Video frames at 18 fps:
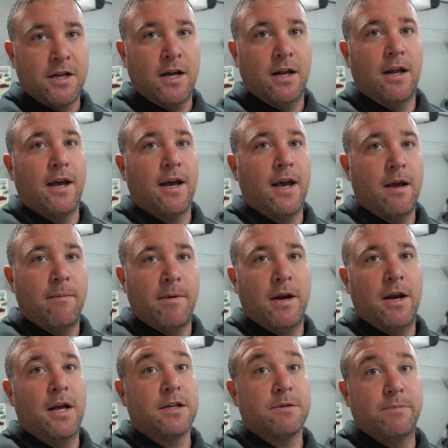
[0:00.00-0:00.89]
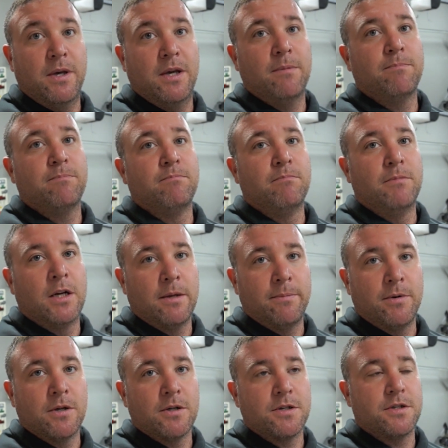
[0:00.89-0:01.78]
that, like, hey, my next big money
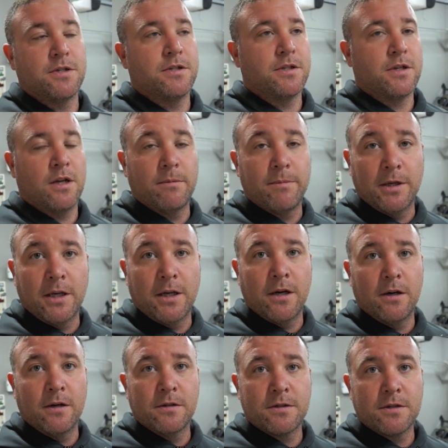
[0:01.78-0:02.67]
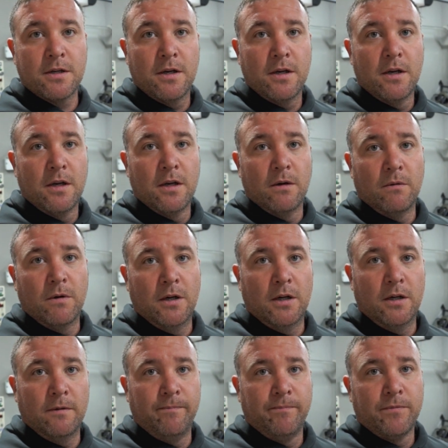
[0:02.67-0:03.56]
purchase is going to be gears.
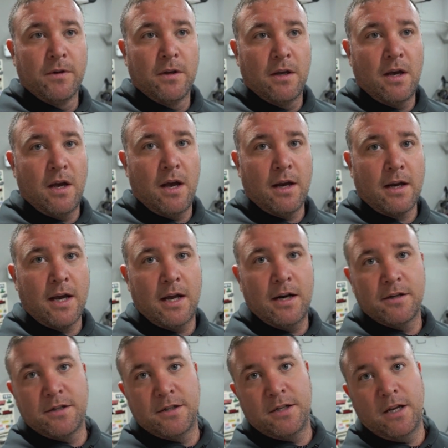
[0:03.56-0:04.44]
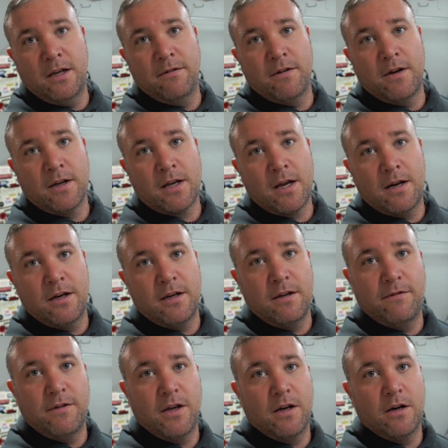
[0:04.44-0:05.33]
Well, I kind of
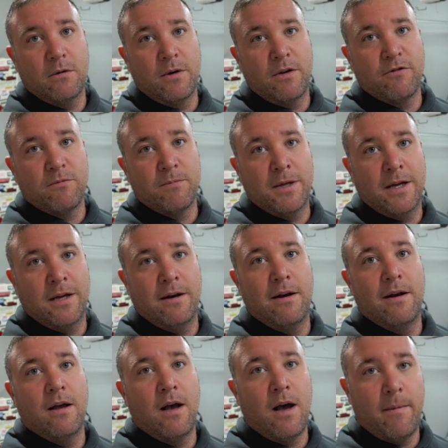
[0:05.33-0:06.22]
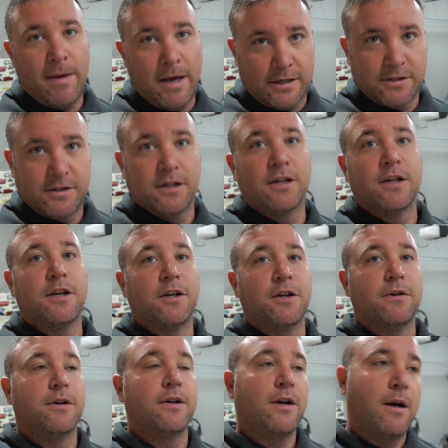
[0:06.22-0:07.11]
deviated away from that. I'm actually going to
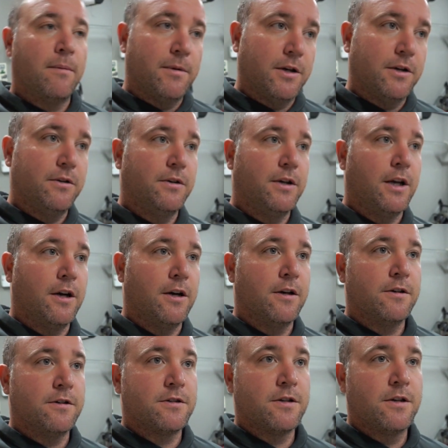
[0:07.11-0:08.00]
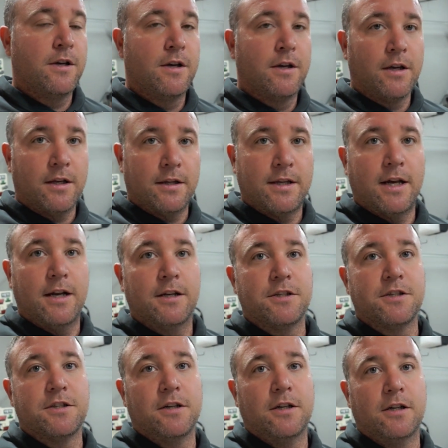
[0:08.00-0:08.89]
do it. I'm going to do gears, get that
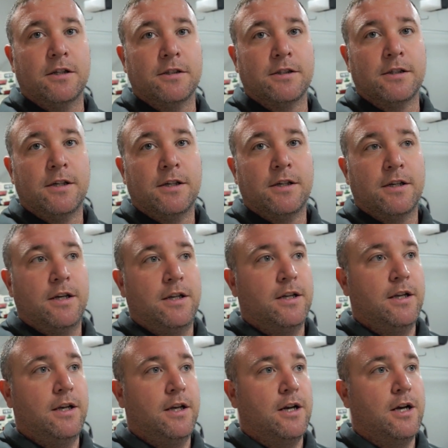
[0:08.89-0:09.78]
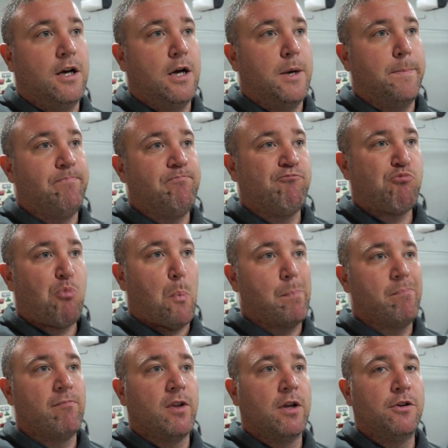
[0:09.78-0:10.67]
installed, and then
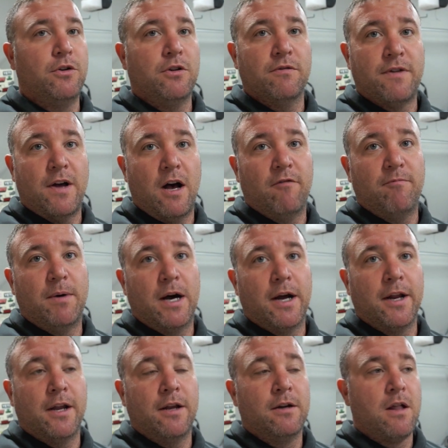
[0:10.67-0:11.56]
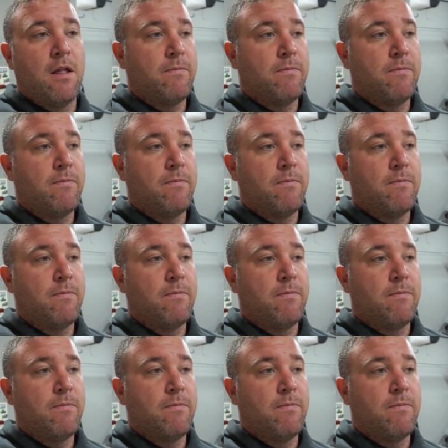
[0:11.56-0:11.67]
do the valve body.